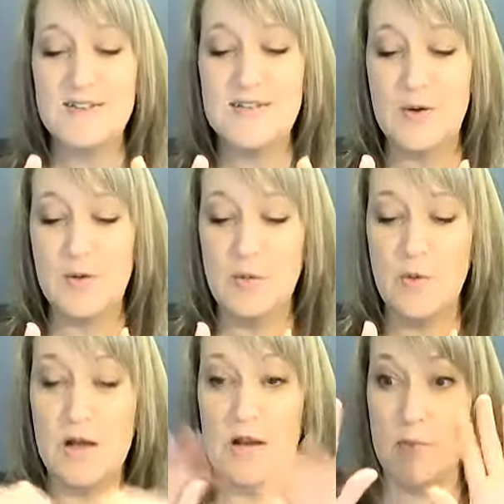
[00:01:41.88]
so you
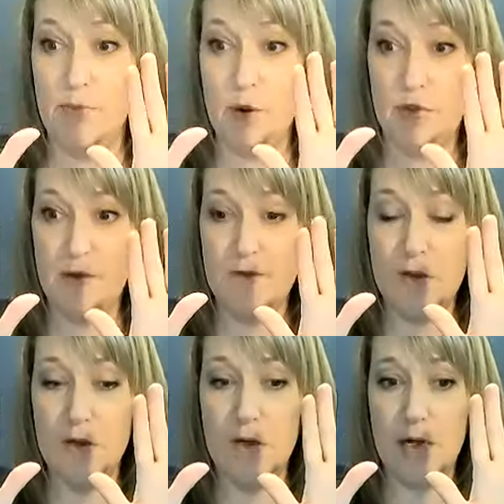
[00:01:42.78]
want both of
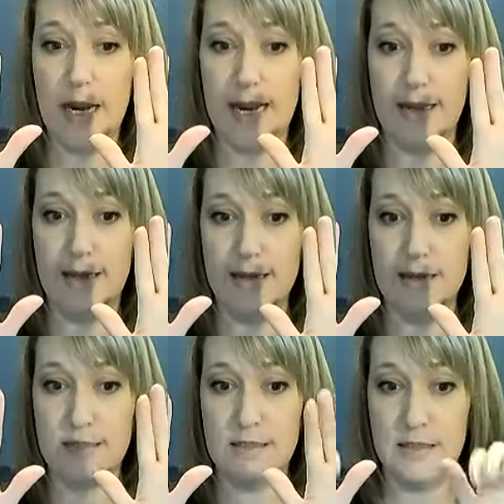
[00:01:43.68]
your
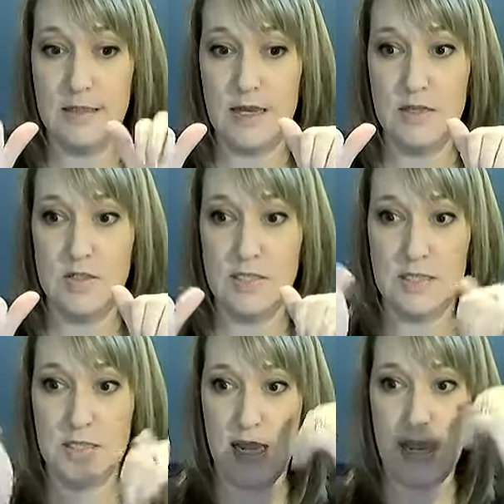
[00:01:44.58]
hands kind of just
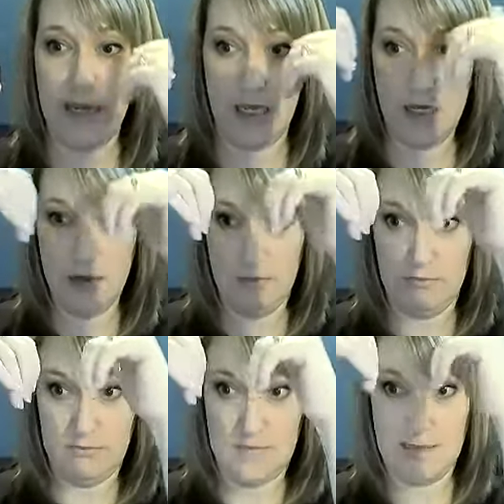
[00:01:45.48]
hanging.
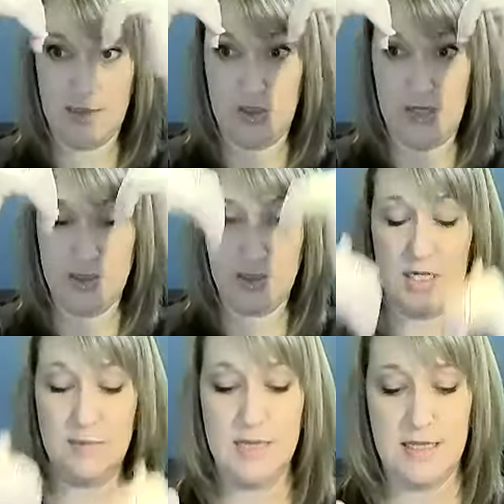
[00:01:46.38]
That's your hand
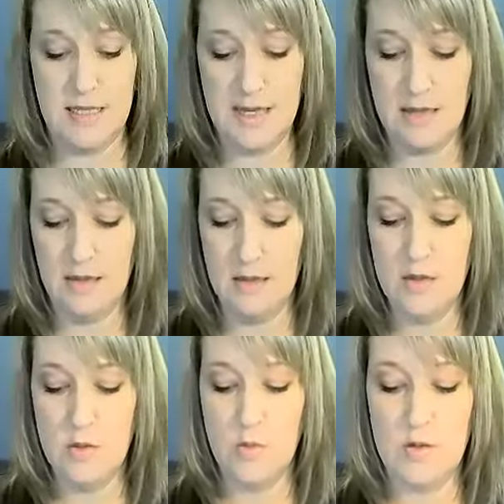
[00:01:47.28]
shape like that
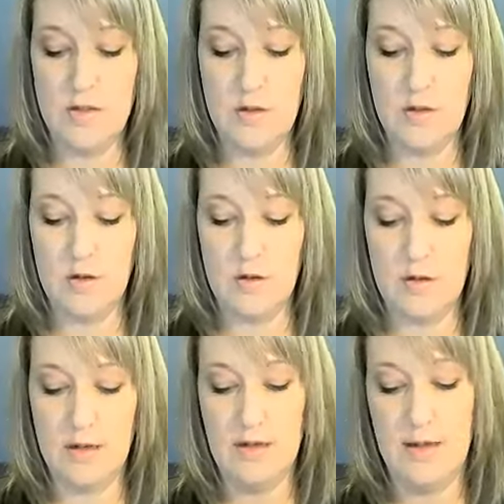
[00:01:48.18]
with your
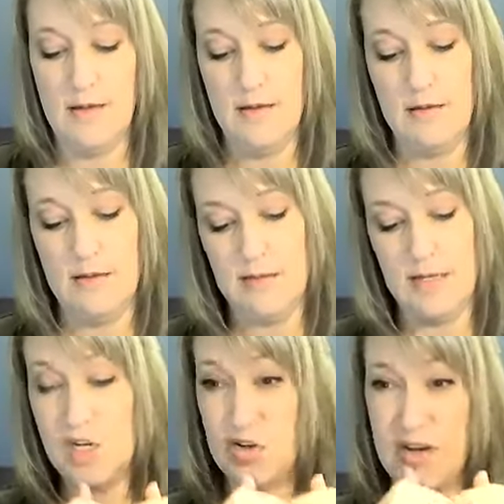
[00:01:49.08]
uh,
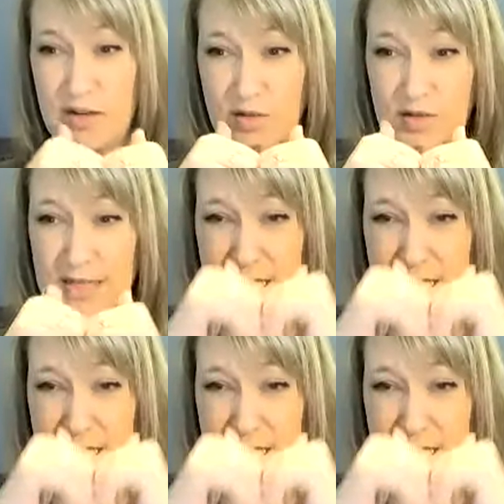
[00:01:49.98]
kind of your knuckles